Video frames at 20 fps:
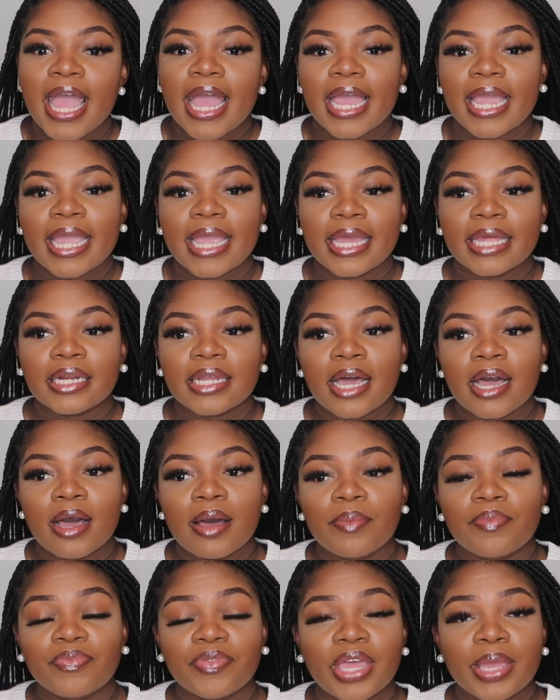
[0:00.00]

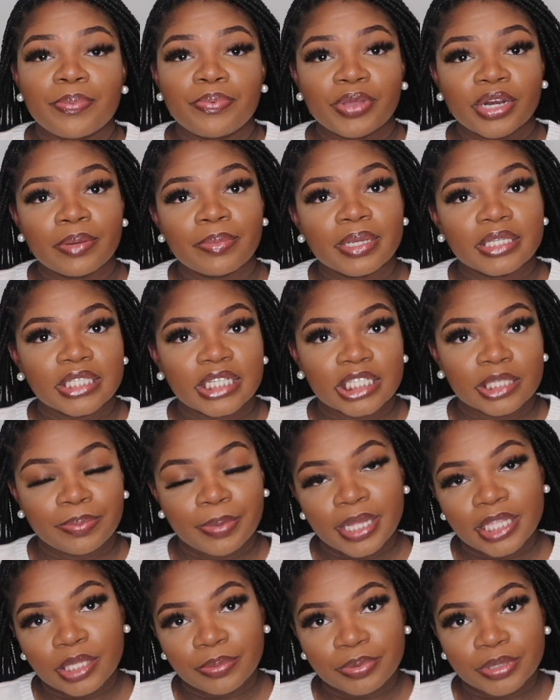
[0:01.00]
and they pretty much
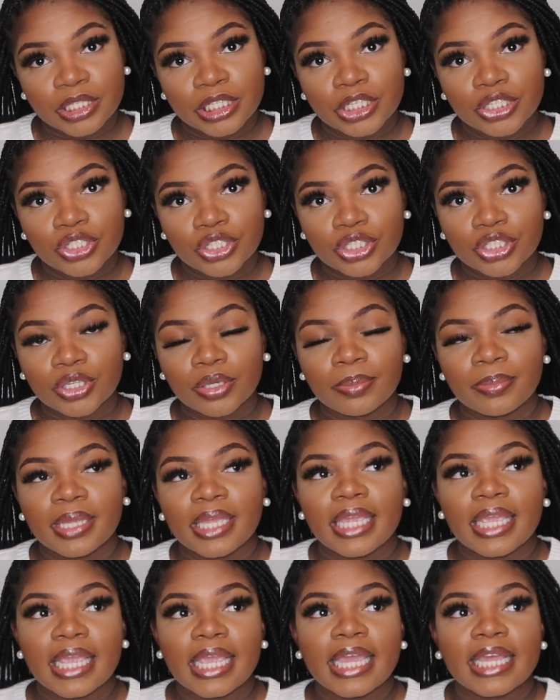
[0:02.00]
explained the procedure to
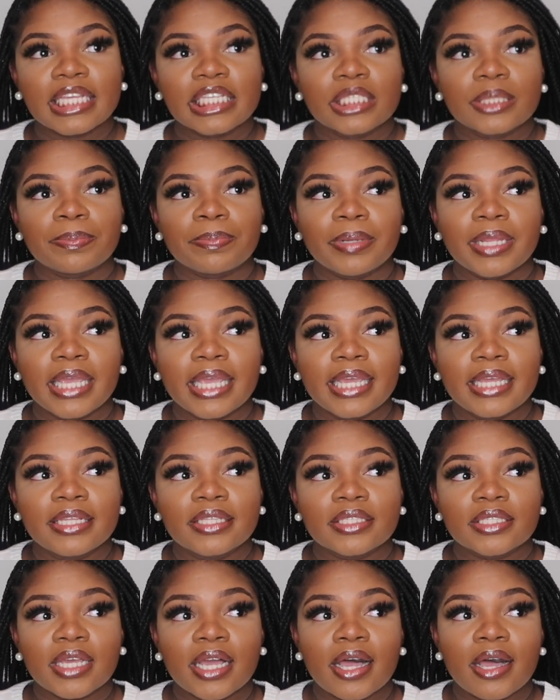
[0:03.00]
me,
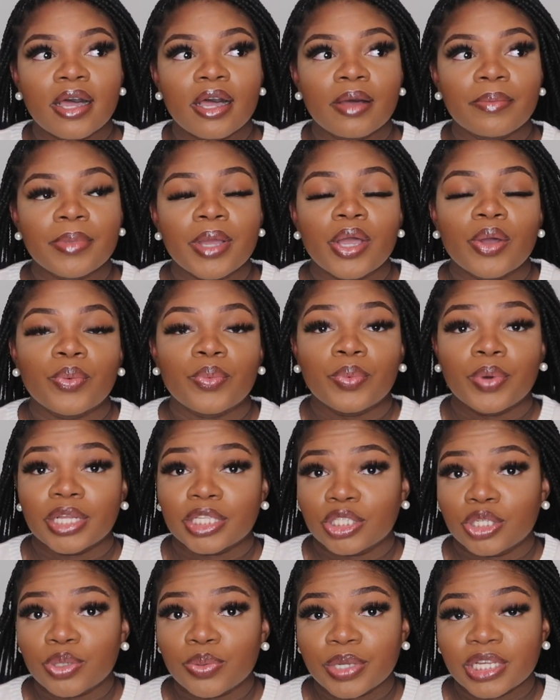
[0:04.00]
explained
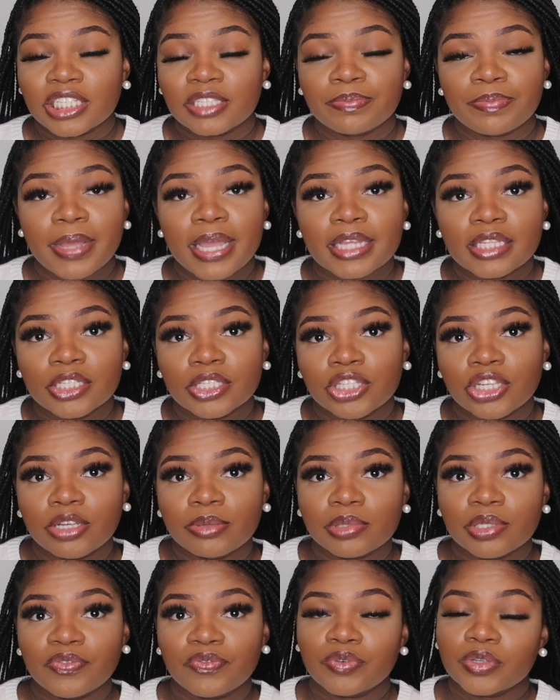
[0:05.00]
what to expect in
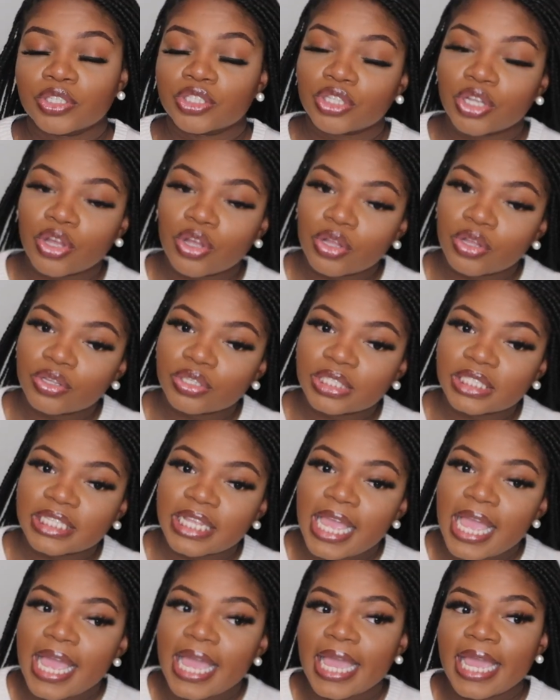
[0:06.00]
terms of results
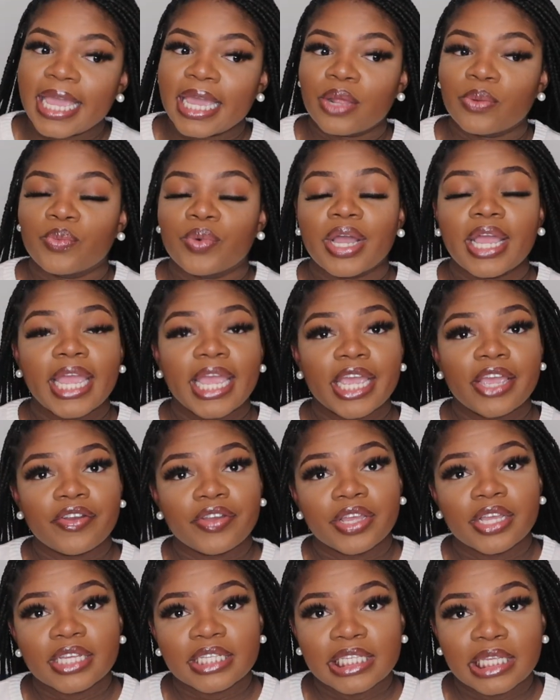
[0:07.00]
and what
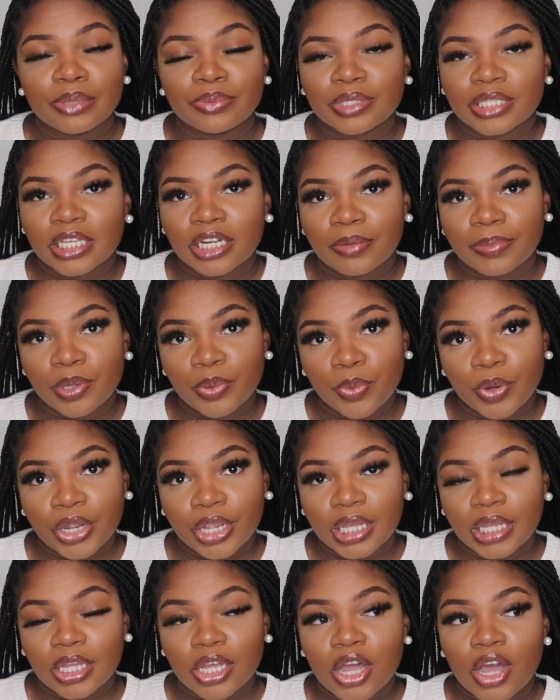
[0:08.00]
areas he was going to be
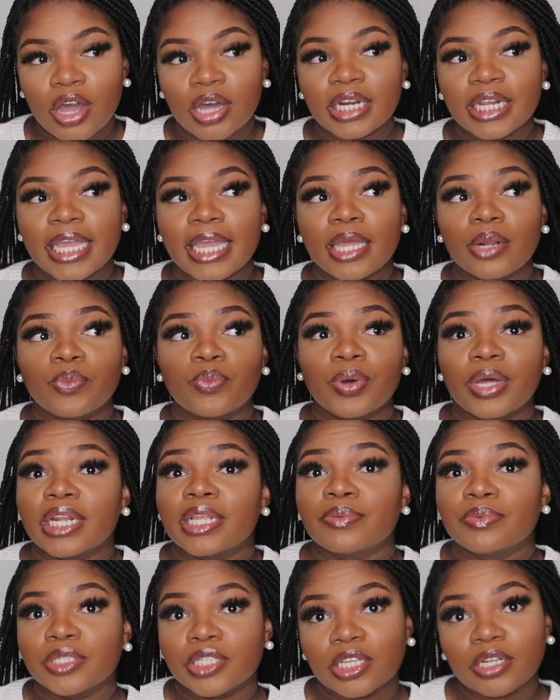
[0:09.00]
working on and what
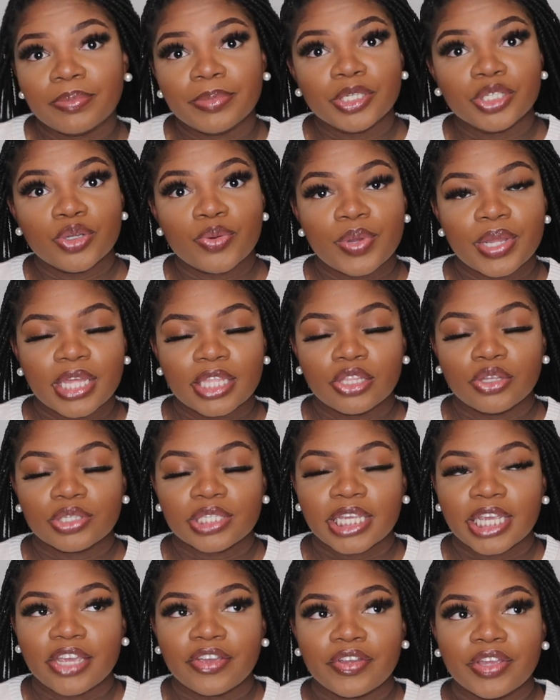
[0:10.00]
he was going to be doing in
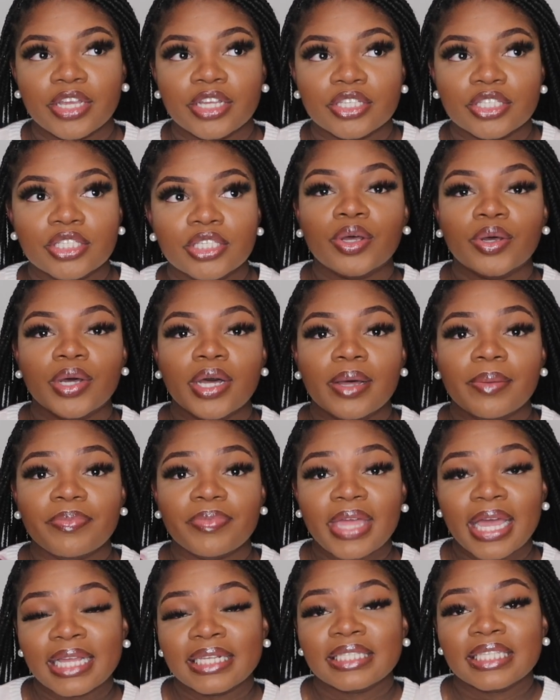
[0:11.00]
those areas. So
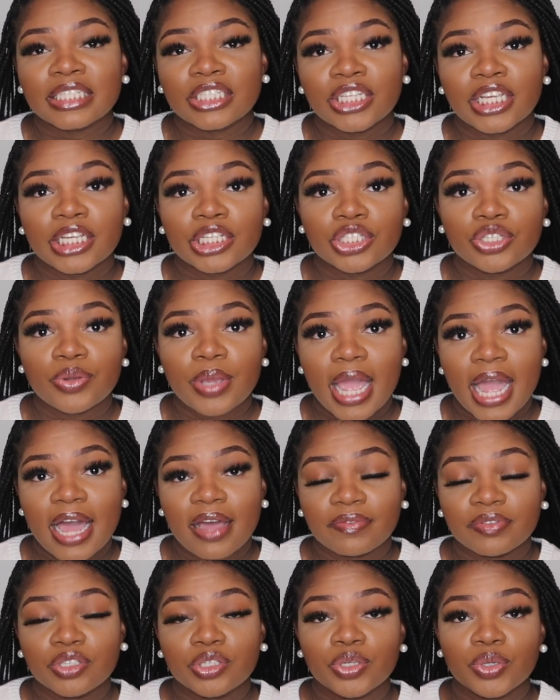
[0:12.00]
that is the chance you
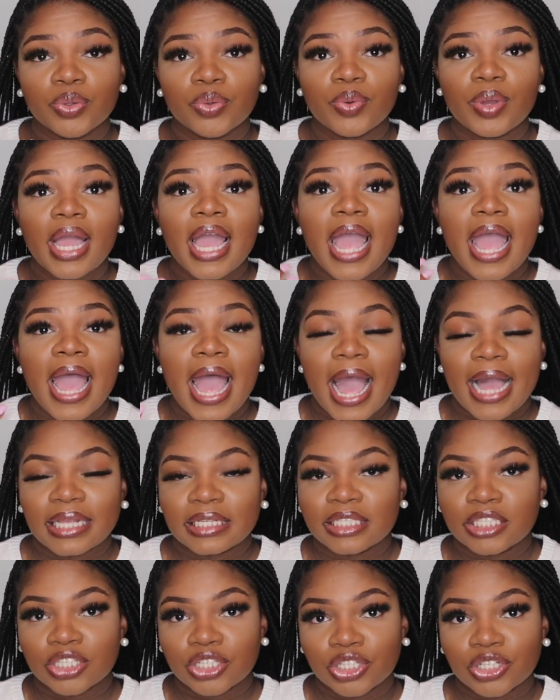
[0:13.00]
have to
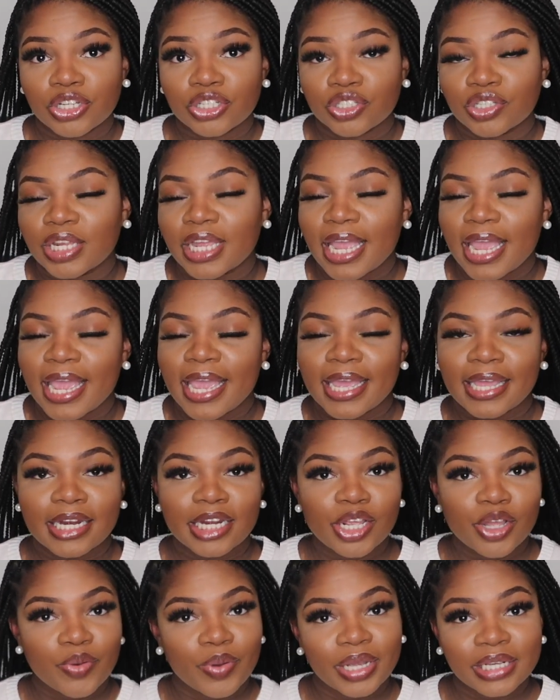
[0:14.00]
ask the surgeon
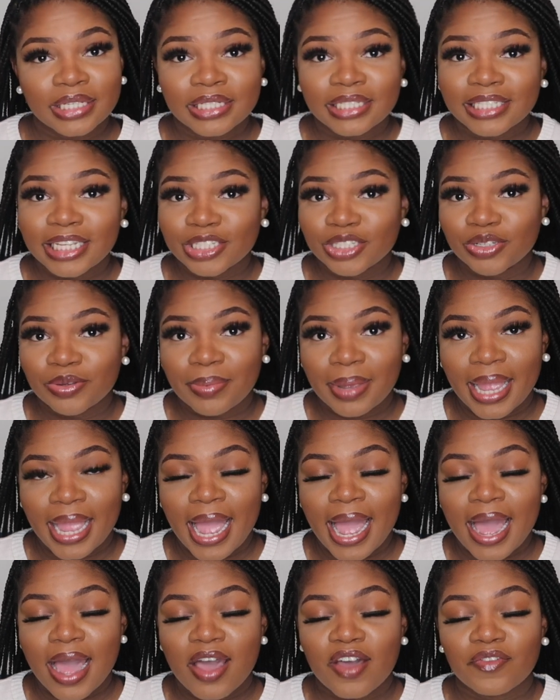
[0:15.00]
any questions that you may
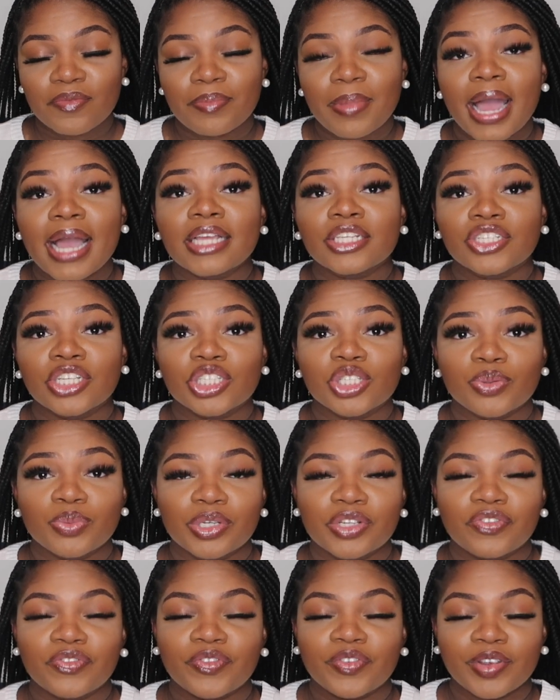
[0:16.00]
have. My surgeon
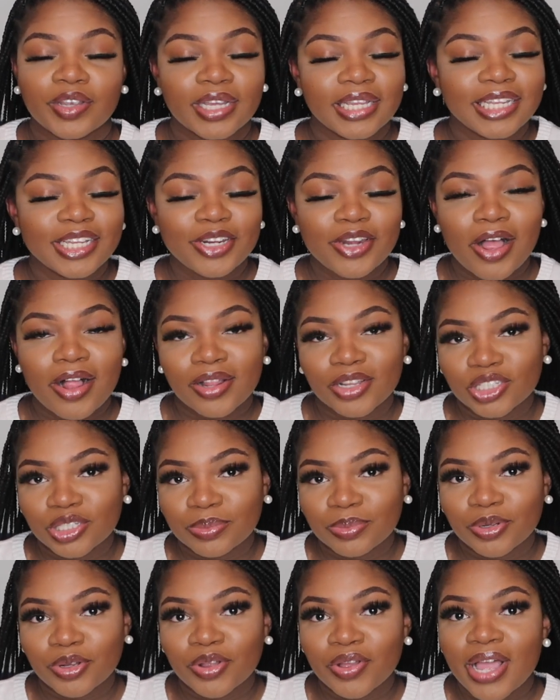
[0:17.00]
was really
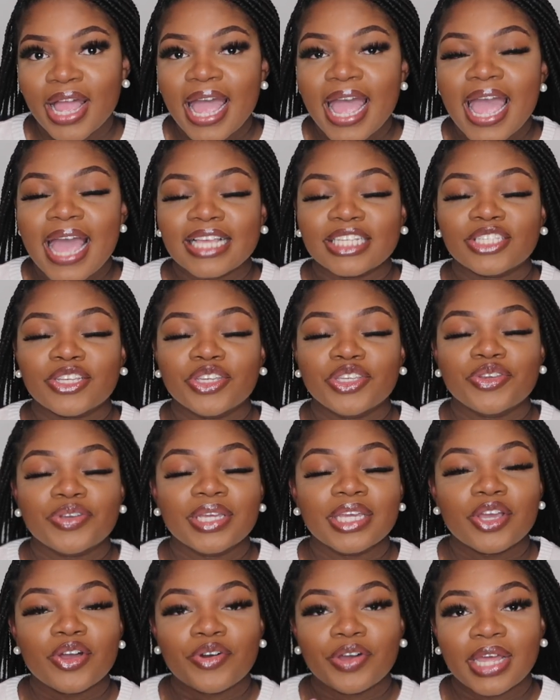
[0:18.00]
knowledgeable, so you
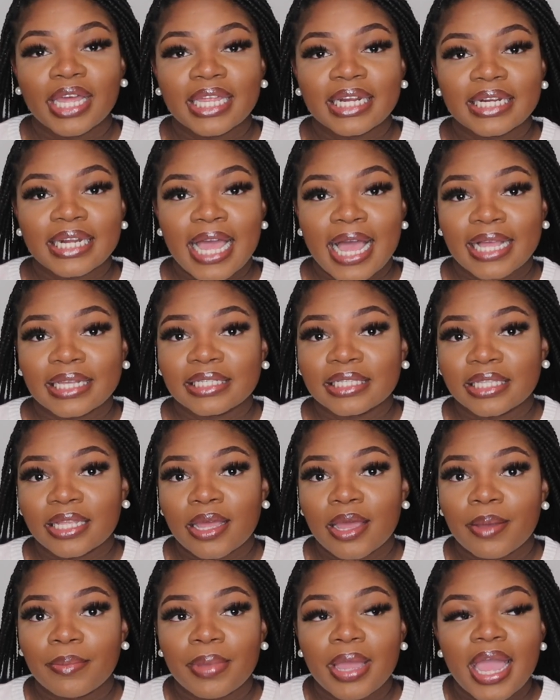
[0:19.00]
can go ahead and ask
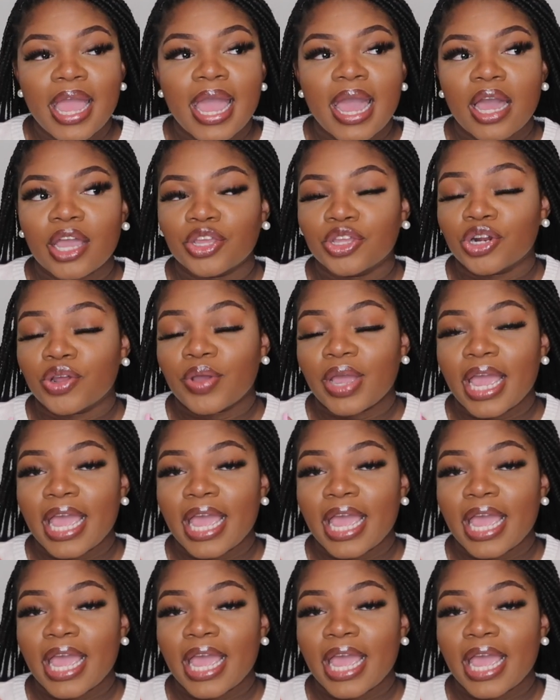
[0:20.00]
them, you know,